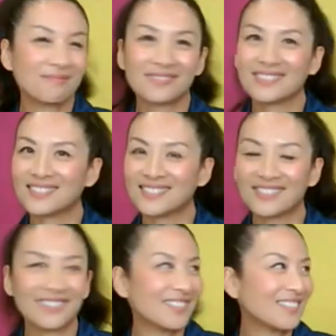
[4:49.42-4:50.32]

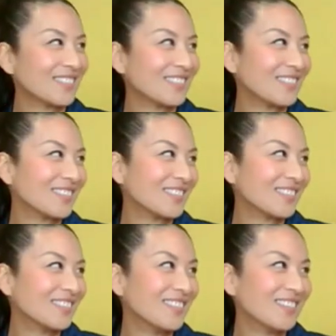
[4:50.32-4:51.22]

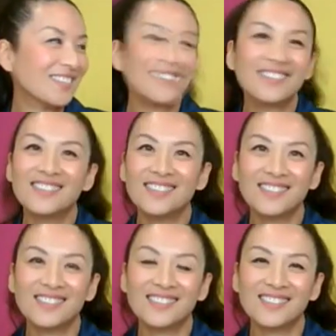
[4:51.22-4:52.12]

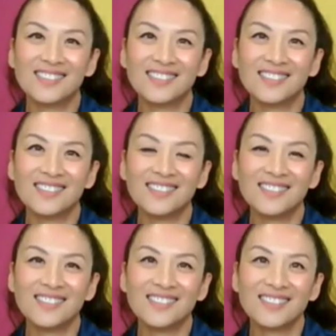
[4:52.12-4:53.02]

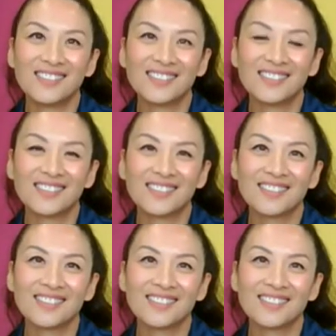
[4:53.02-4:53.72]
No words are spoken by the person on screen.